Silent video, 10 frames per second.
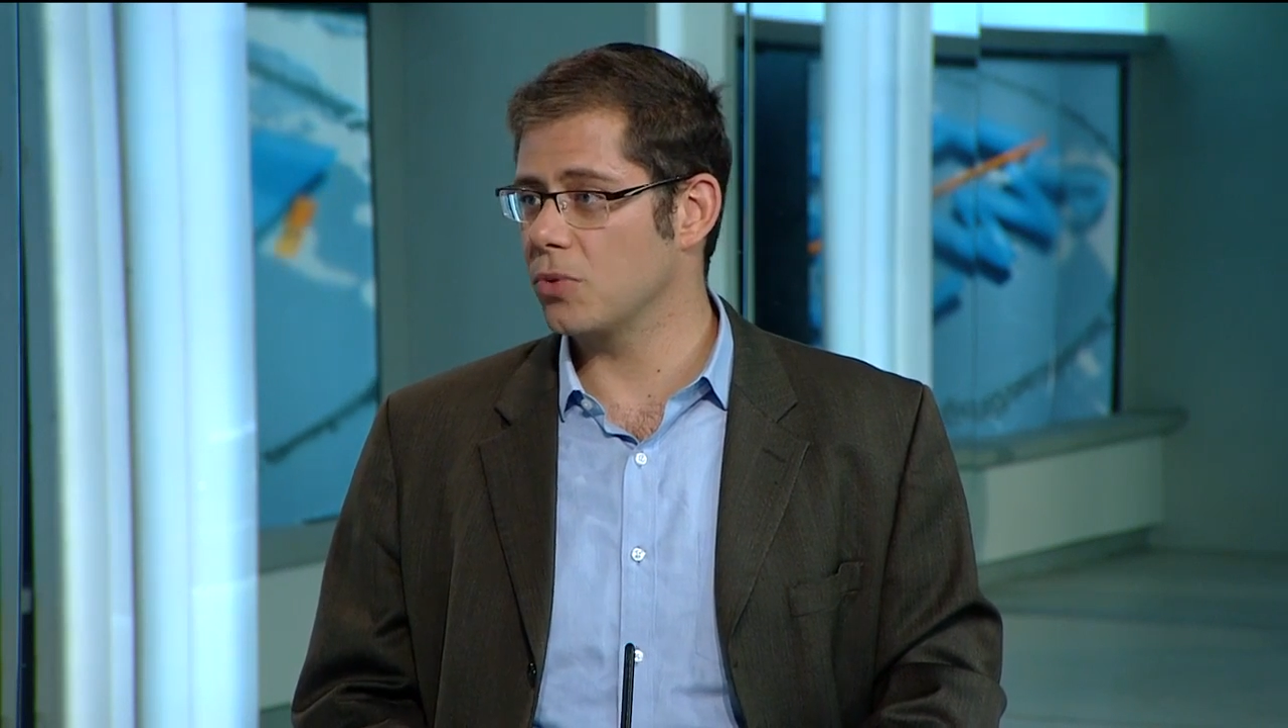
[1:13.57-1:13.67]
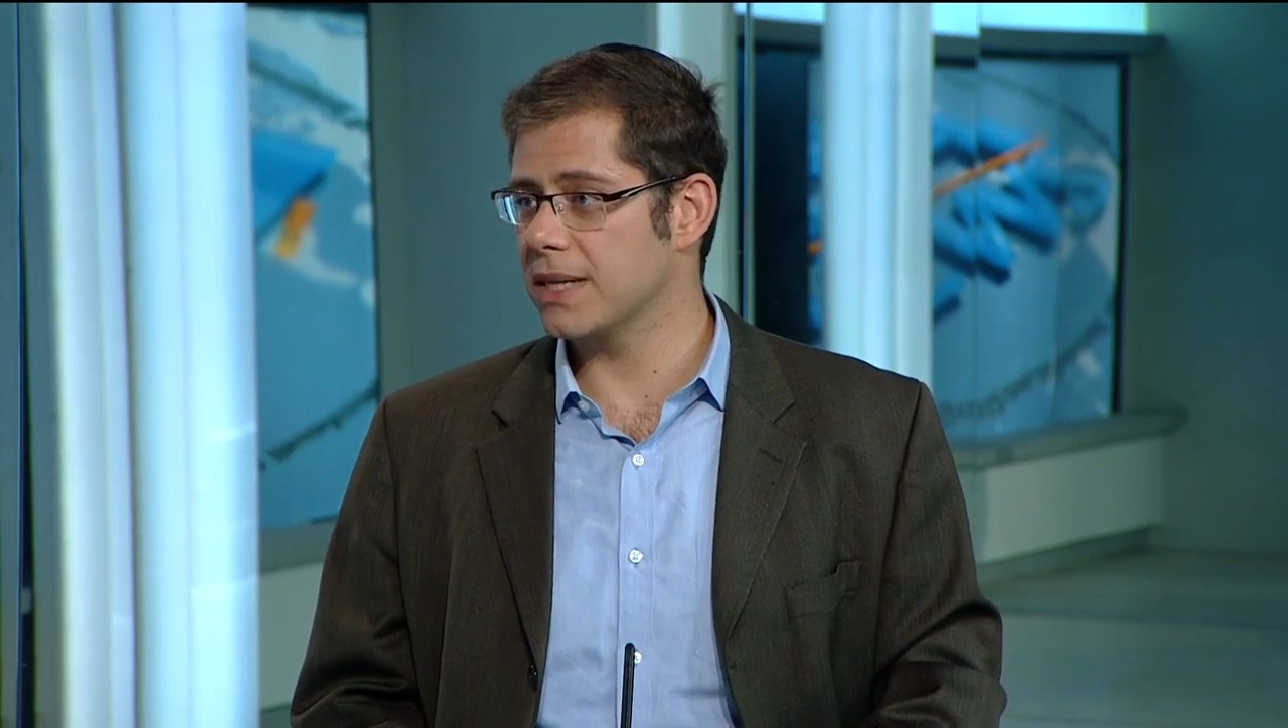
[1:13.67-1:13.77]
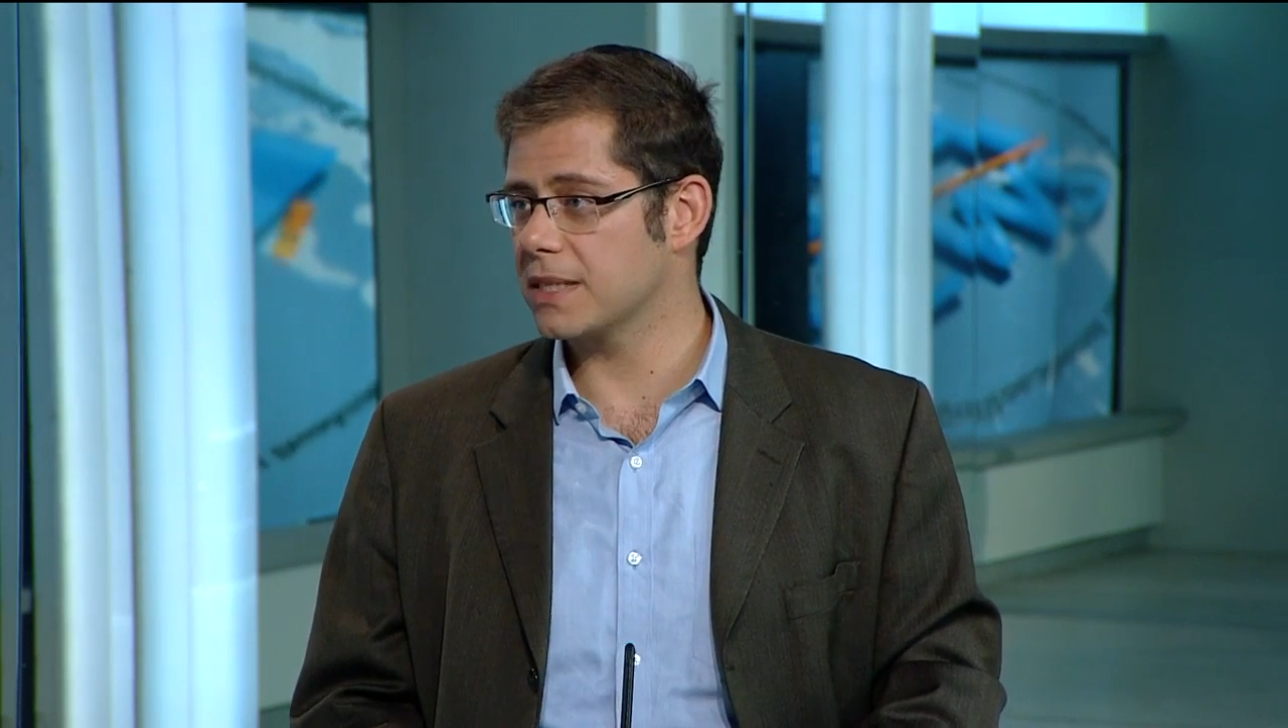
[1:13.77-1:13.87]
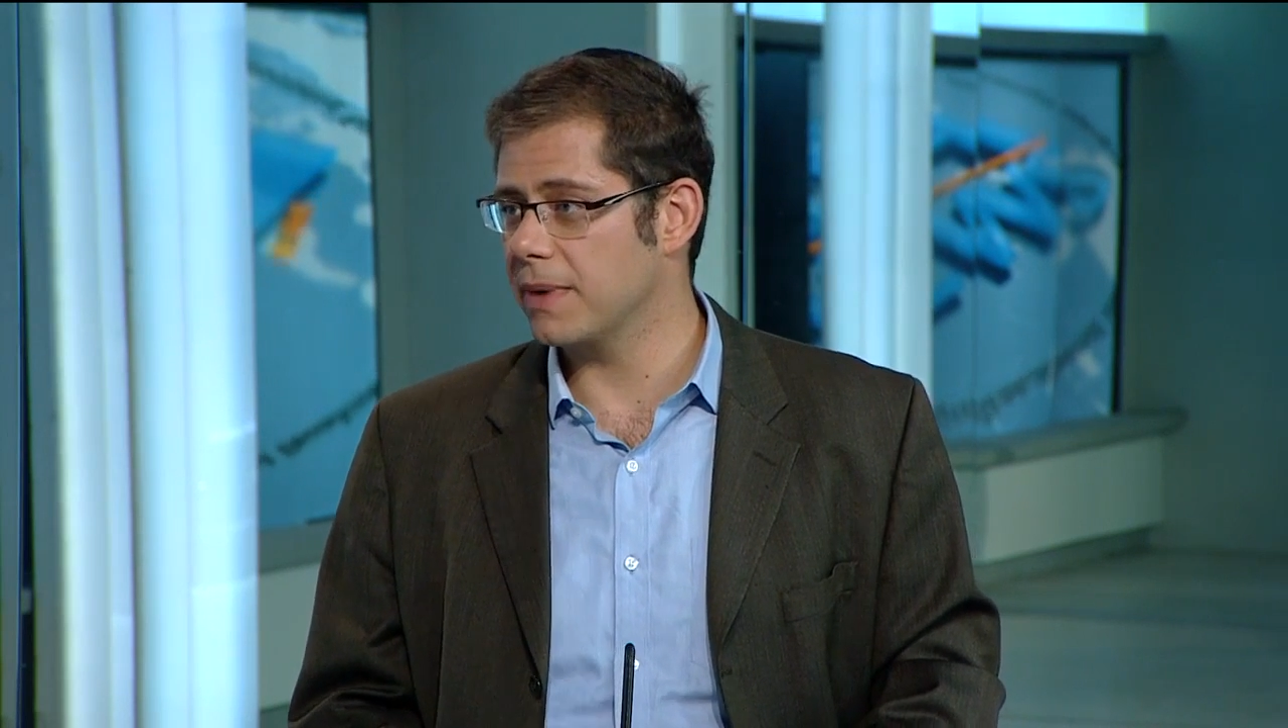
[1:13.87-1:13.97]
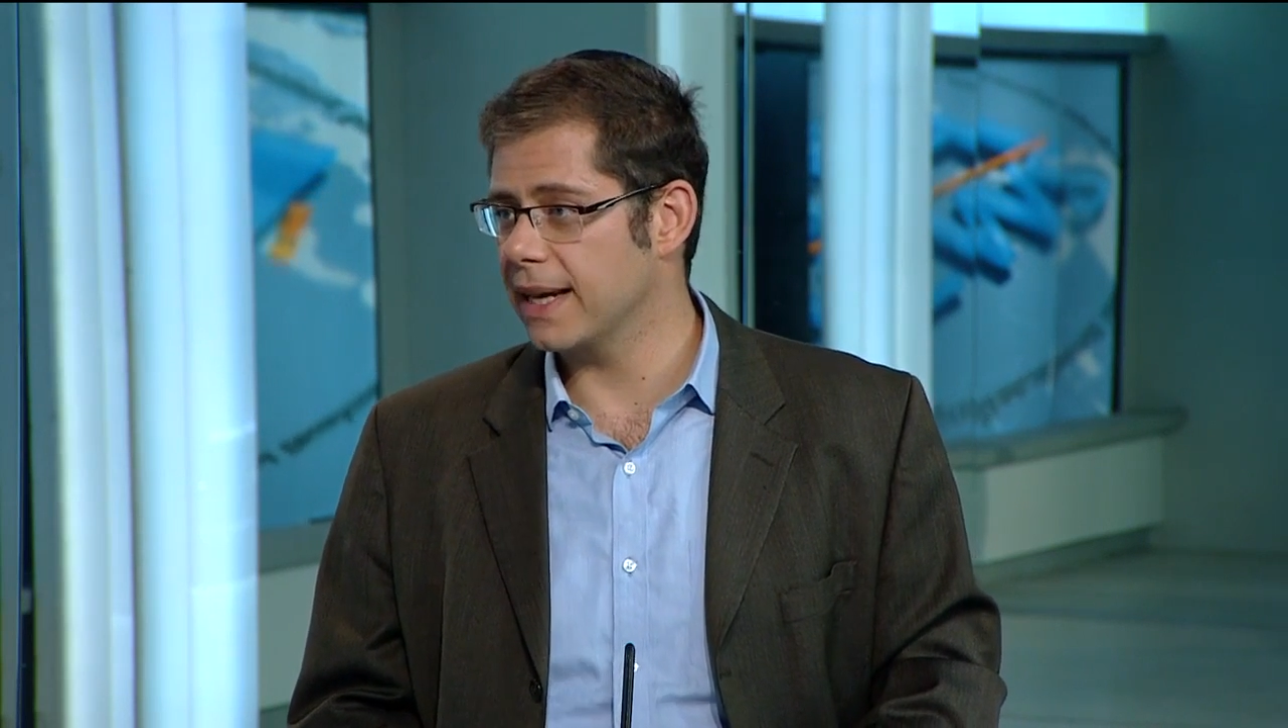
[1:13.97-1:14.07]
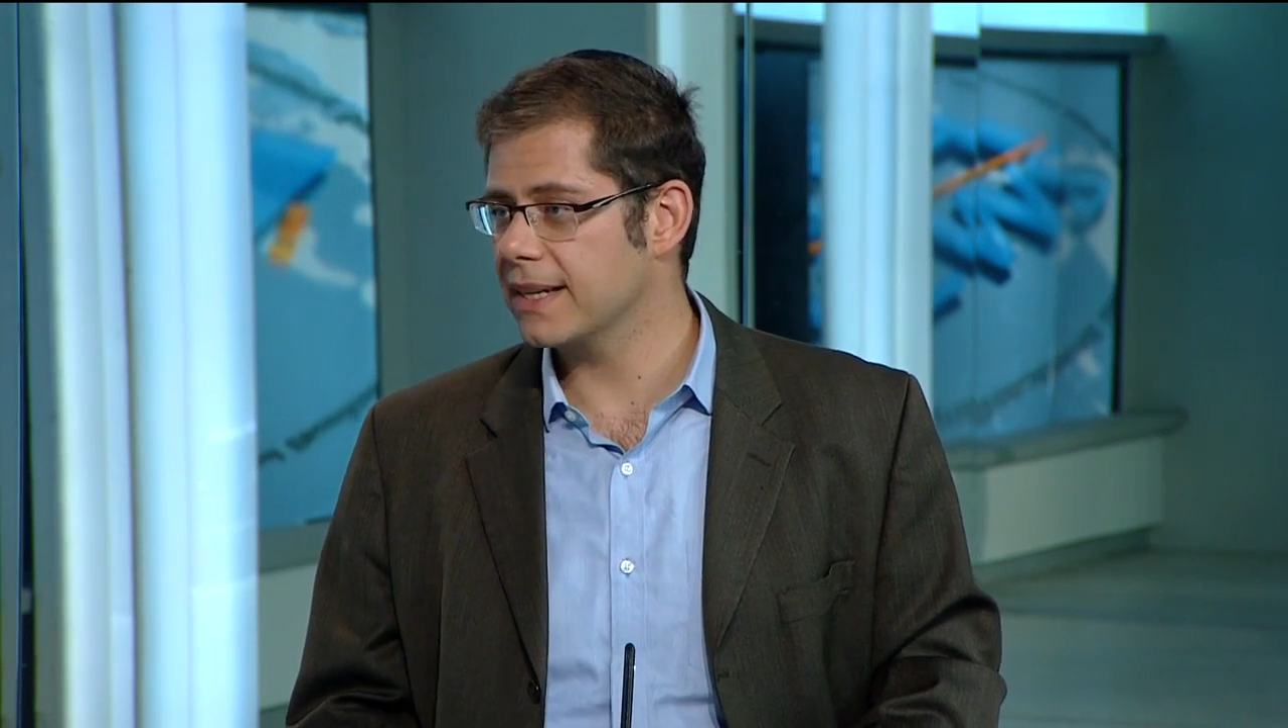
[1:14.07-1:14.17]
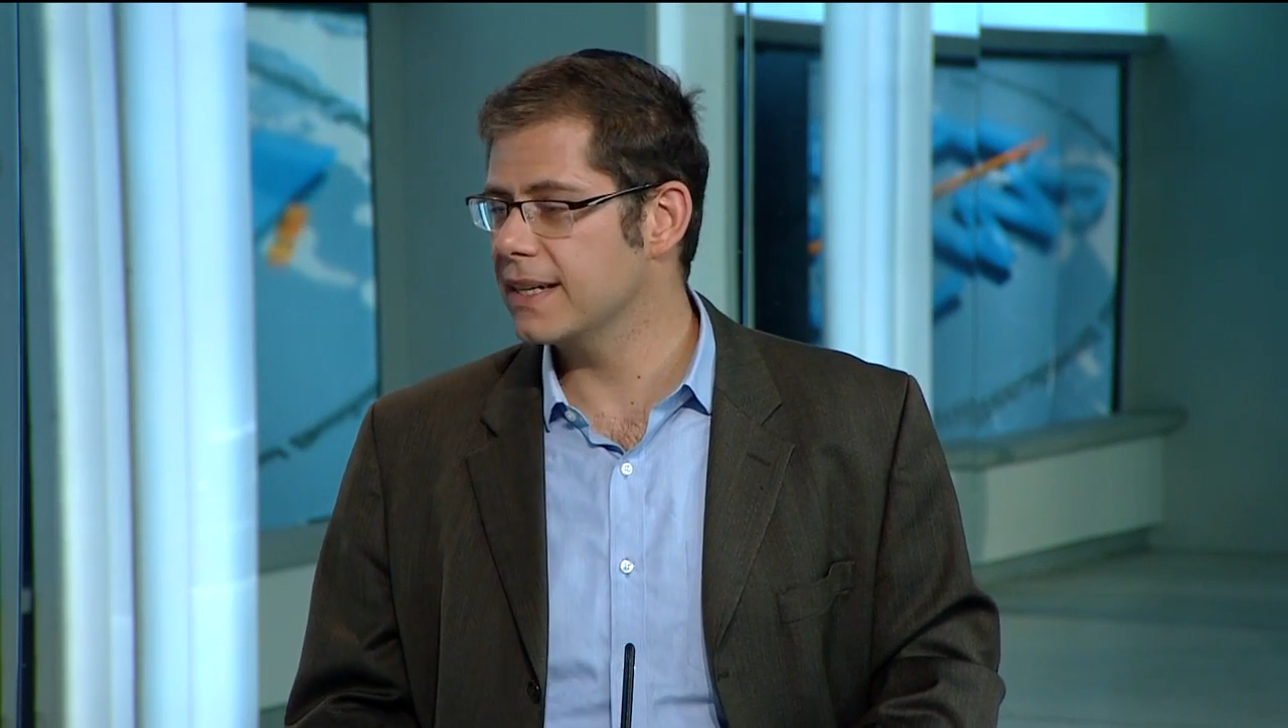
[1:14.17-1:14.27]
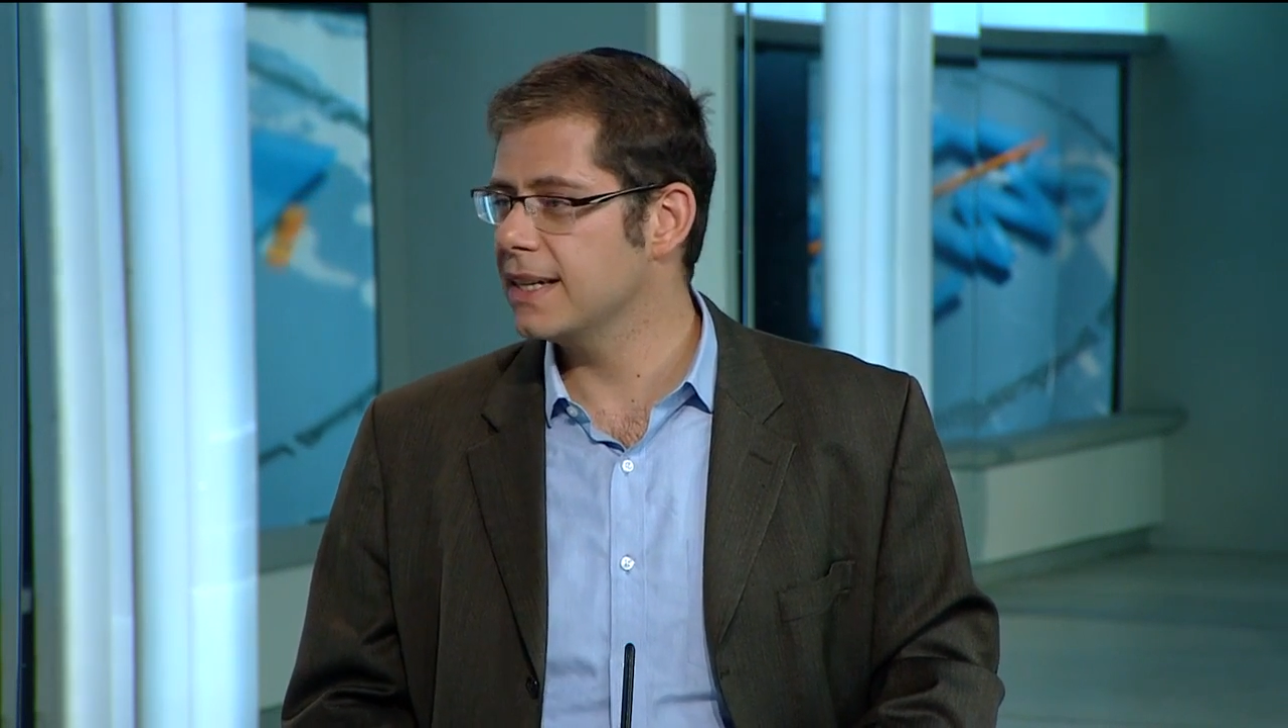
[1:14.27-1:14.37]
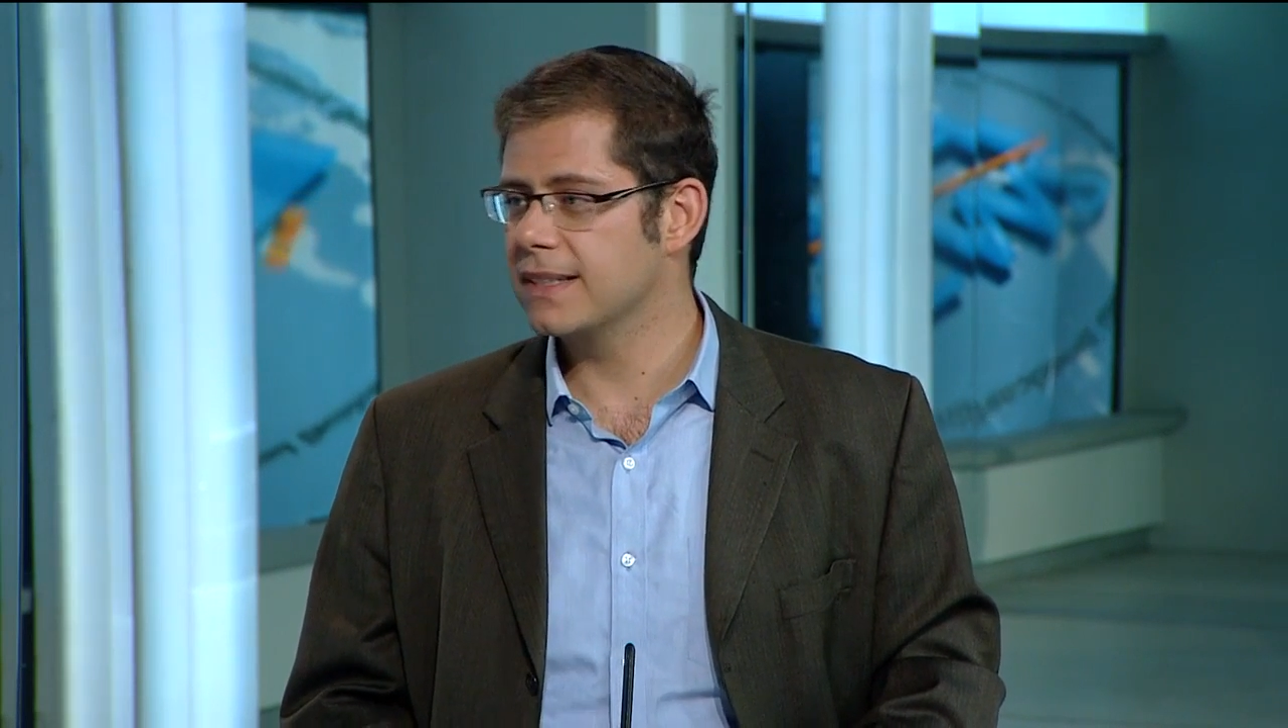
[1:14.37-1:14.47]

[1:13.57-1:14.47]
the West Bank,